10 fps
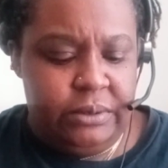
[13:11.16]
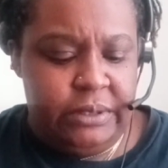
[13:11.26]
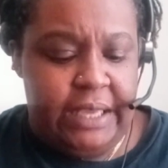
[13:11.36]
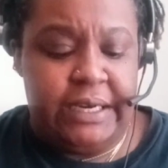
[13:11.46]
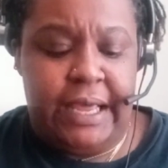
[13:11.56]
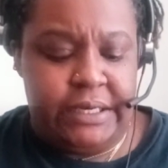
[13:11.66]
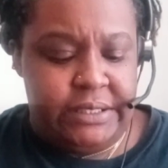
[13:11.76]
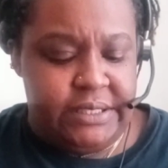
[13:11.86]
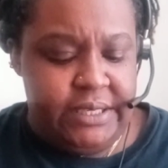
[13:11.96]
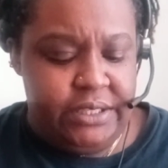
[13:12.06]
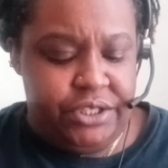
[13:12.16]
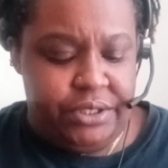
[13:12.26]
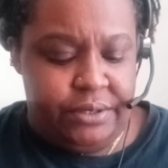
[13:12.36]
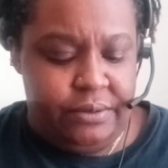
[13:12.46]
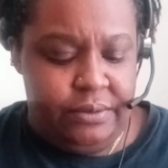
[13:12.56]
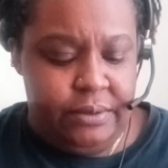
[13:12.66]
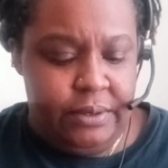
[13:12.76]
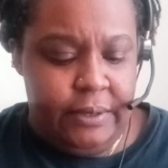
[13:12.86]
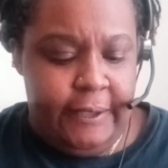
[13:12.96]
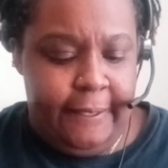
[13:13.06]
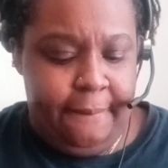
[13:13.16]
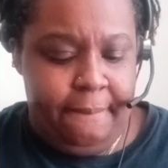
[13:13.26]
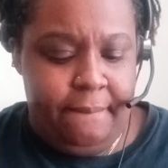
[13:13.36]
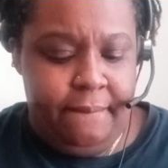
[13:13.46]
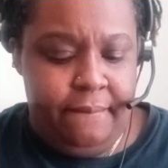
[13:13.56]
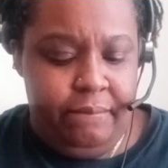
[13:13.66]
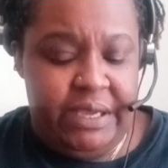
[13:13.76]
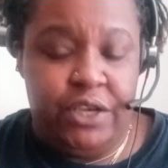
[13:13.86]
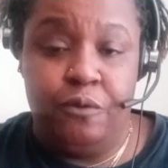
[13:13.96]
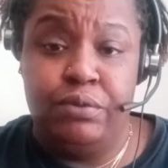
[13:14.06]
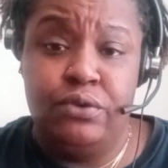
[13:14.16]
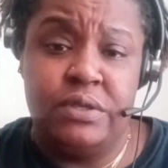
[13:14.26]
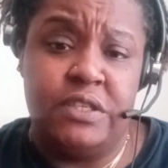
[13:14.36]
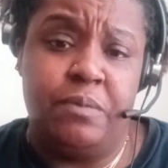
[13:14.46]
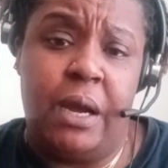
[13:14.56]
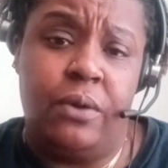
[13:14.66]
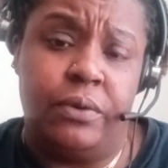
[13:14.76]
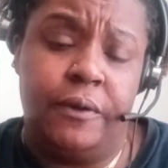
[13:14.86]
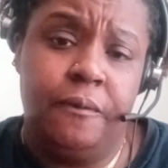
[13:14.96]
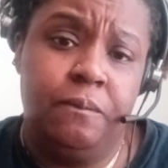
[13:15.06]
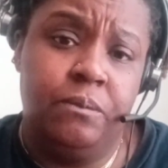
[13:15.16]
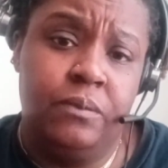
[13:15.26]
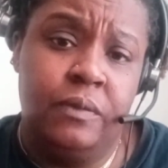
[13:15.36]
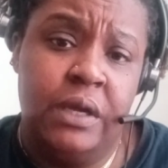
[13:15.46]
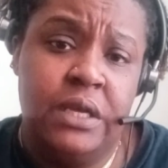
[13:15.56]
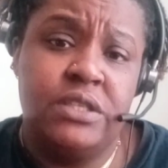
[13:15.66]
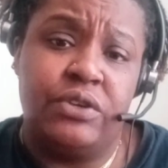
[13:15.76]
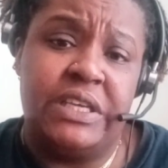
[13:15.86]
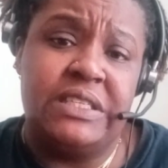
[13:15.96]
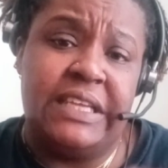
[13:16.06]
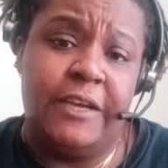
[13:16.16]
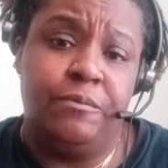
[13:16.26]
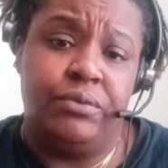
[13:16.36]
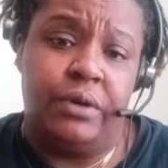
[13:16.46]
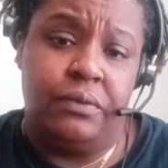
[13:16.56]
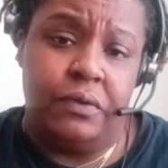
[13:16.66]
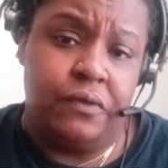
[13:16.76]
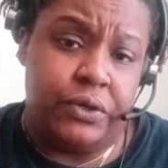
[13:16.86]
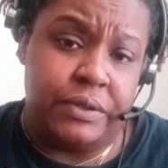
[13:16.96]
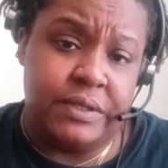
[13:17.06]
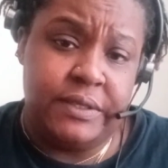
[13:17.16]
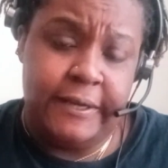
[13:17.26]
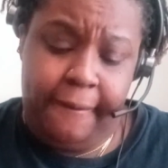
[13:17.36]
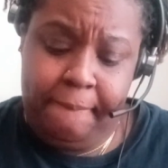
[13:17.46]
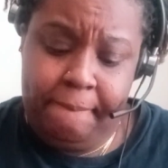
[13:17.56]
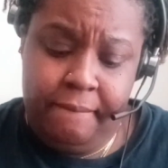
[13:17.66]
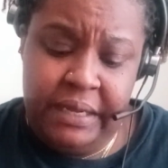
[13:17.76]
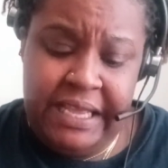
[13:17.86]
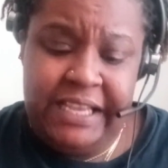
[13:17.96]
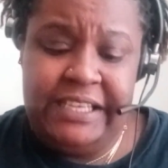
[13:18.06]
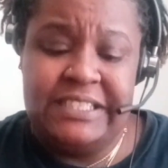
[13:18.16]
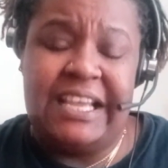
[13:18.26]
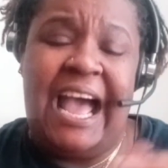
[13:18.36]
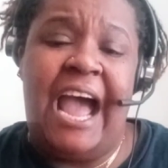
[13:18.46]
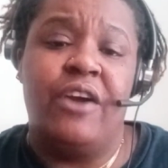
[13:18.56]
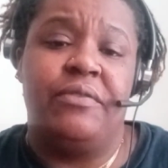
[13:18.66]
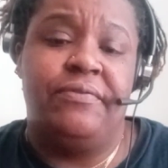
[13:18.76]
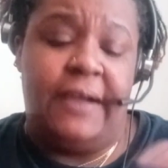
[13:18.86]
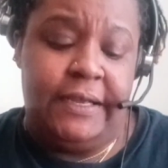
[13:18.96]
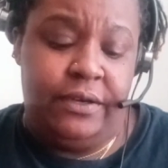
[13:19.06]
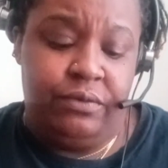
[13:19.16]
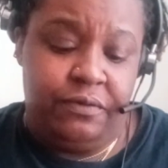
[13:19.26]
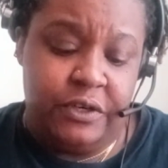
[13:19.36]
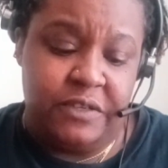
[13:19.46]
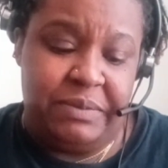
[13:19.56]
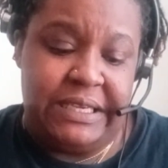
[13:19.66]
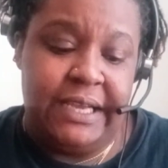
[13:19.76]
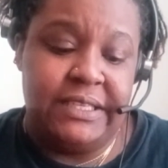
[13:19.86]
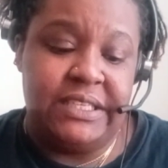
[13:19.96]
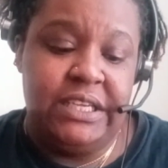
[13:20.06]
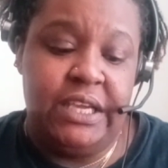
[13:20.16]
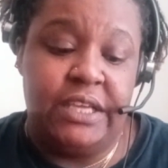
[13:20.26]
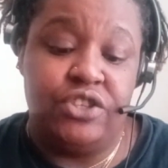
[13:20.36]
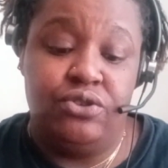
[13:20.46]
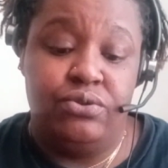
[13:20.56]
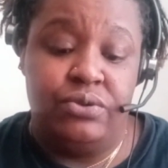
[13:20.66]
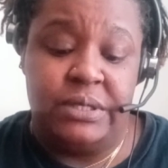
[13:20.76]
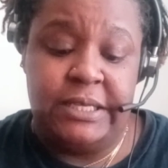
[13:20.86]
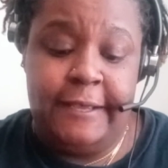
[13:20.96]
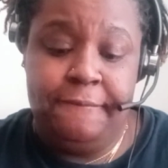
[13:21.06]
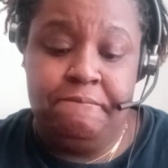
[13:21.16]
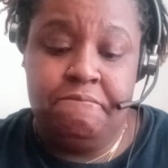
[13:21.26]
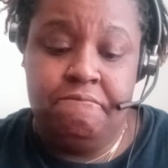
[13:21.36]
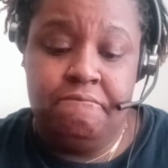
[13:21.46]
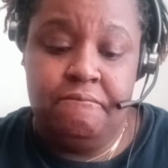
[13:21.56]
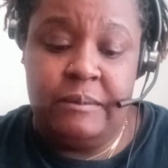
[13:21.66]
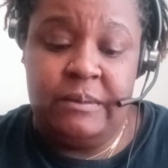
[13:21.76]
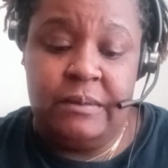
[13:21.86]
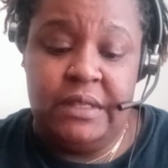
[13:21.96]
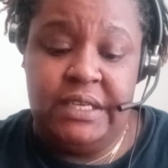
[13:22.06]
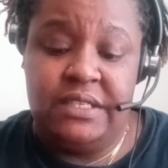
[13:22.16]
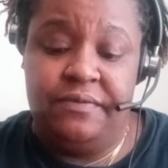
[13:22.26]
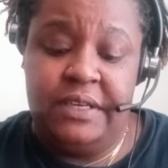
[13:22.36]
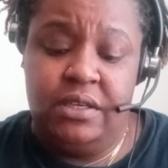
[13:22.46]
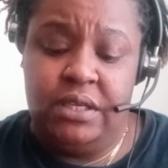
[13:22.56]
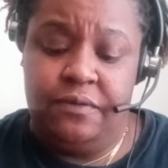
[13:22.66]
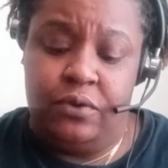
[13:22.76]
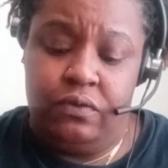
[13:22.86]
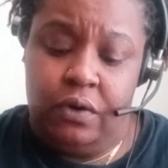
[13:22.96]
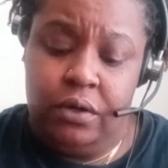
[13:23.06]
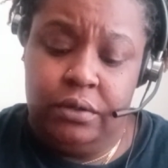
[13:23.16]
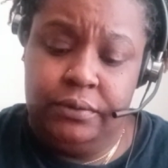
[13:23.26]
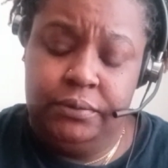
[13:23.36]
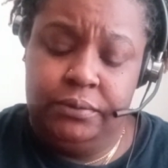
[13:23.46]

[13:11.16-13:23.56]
He had a lot of attention. But he abused his power. So he's the emperor in reverse. He is the hierophant in reverse because he has used his divinity for the wrong.